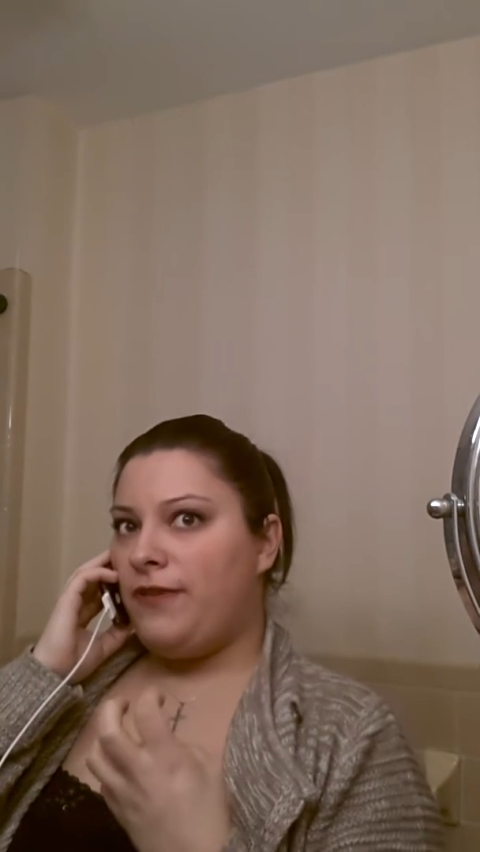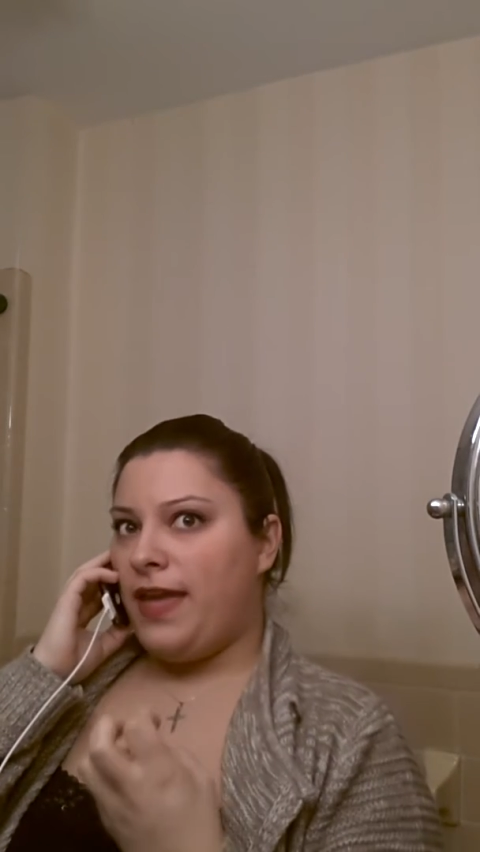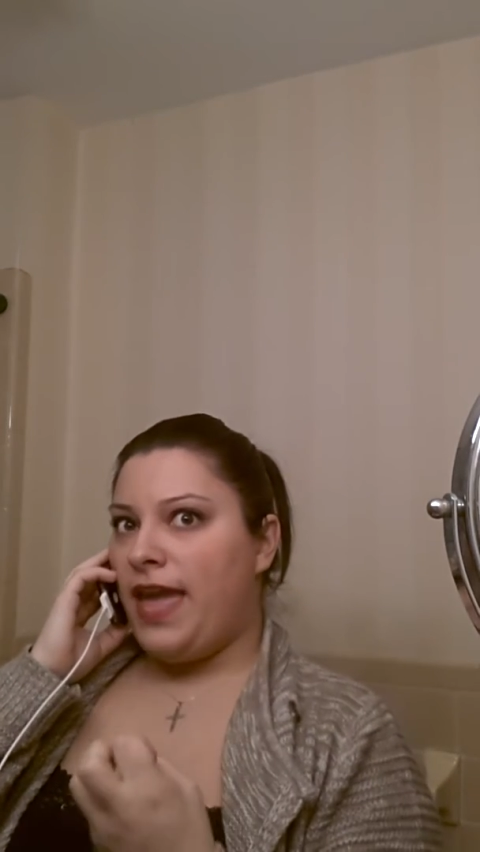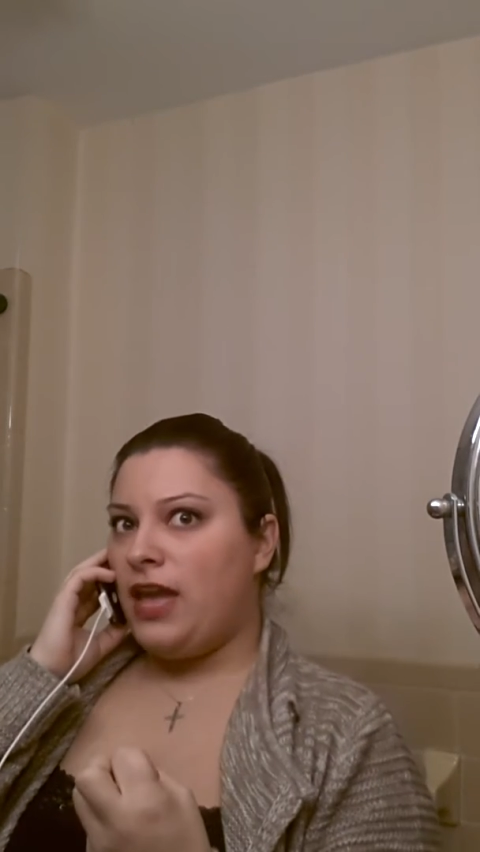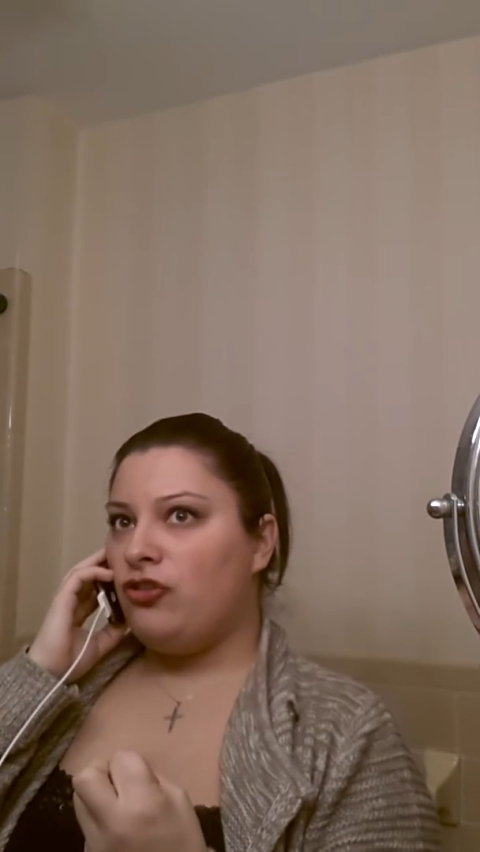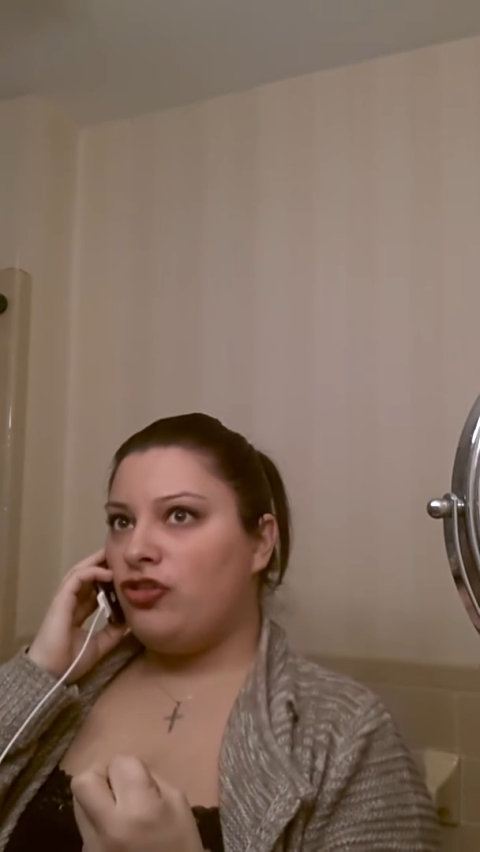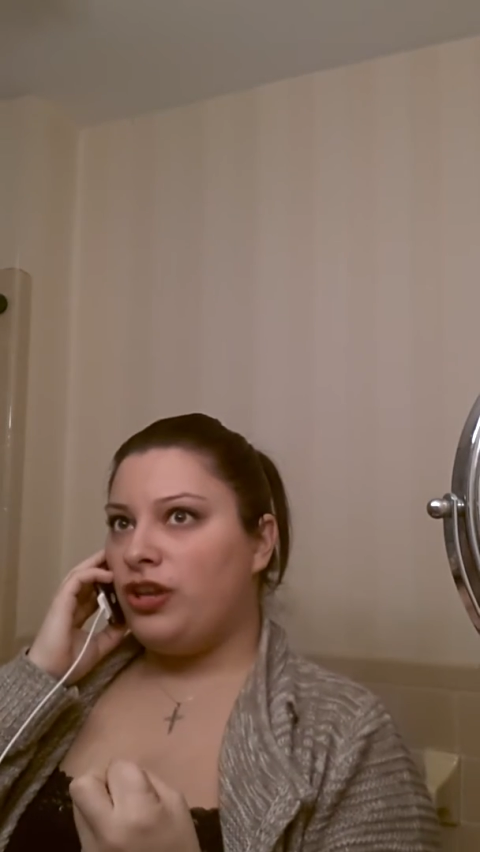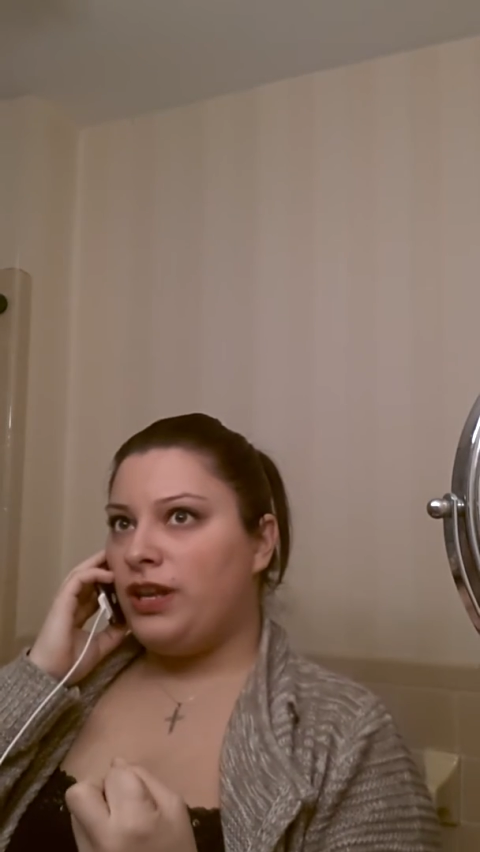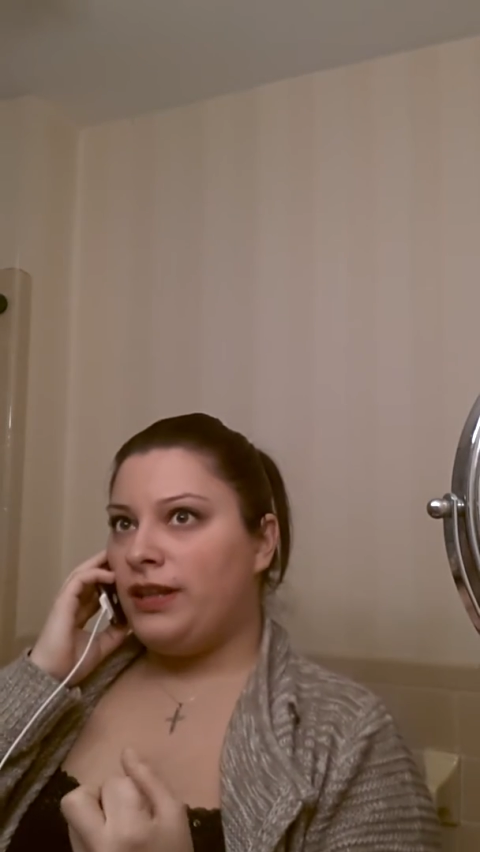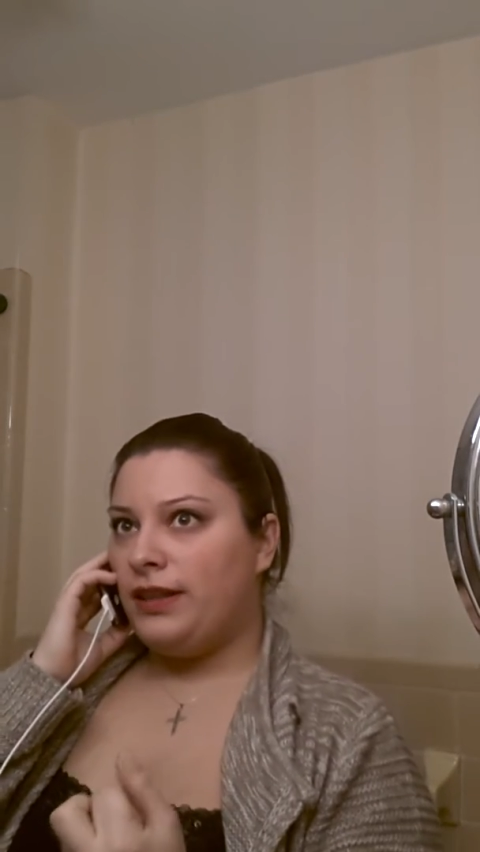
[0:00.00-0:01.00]

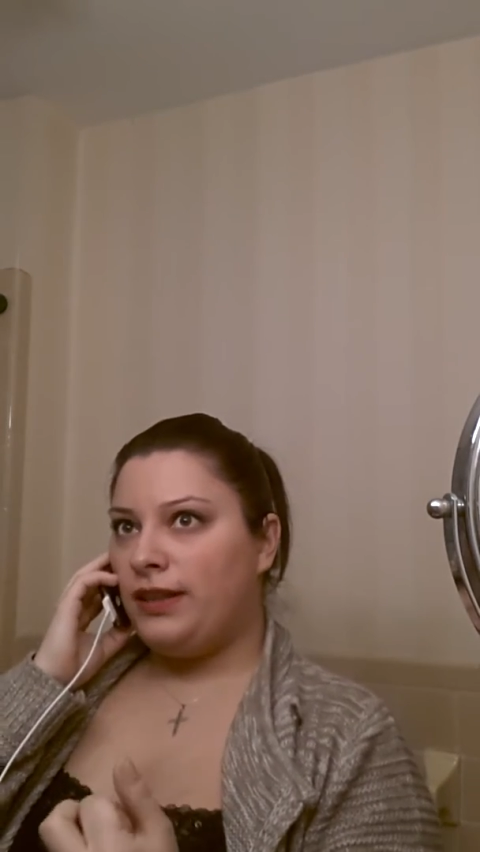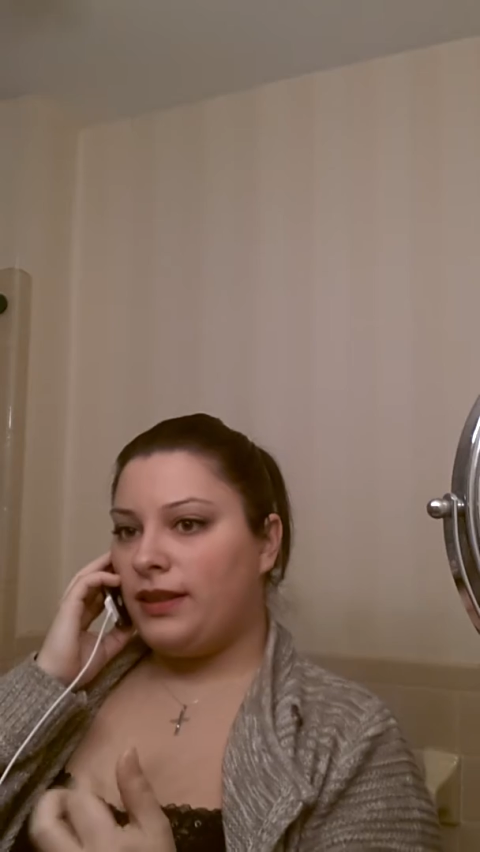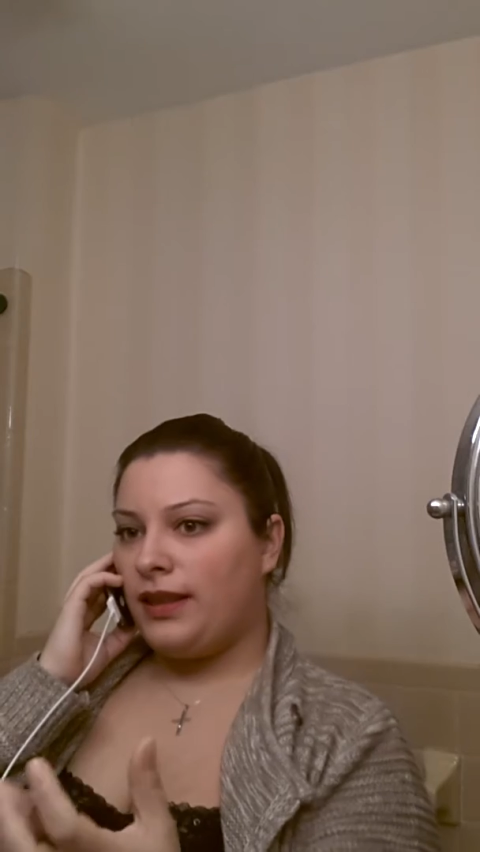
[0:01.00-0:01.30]
vacation and